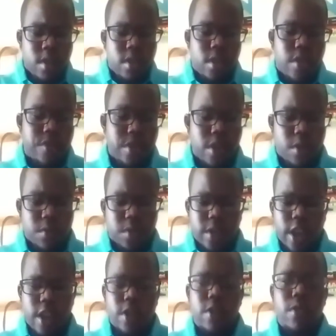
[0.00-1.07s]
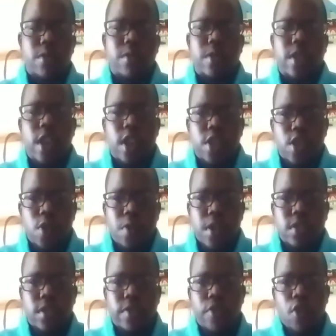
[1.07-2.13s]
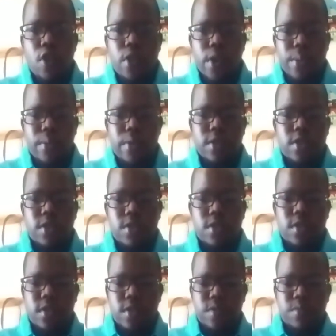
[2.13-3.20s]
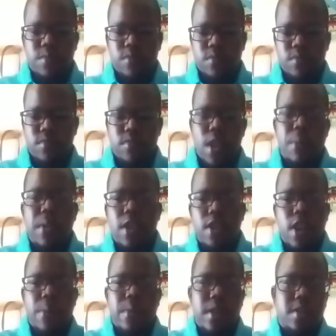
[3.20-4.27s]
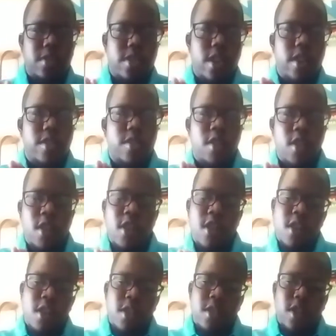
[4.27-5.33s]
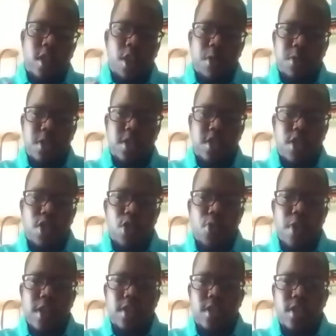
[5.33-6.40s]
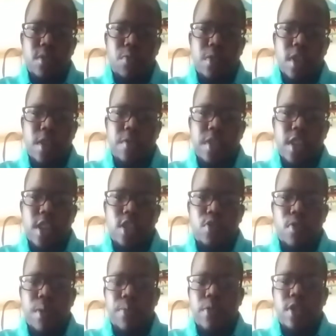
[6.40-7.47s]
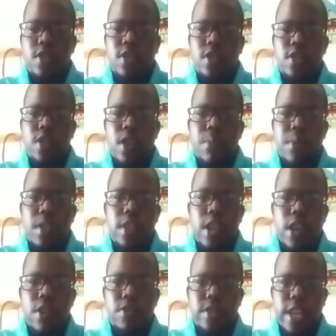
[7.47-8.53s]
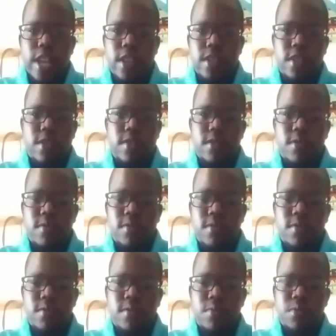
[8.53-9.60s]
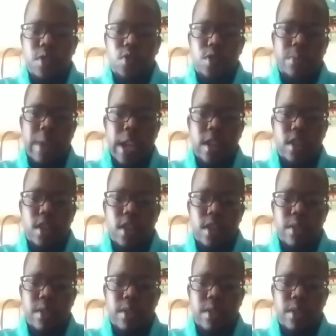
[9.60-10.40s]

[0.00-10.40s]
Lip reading: Their video was titled, "Can the U.S. afford reparations?" I made a comment, I said, the closest the U.S. would ever get to reparations is going to be the CARES Act, which was back in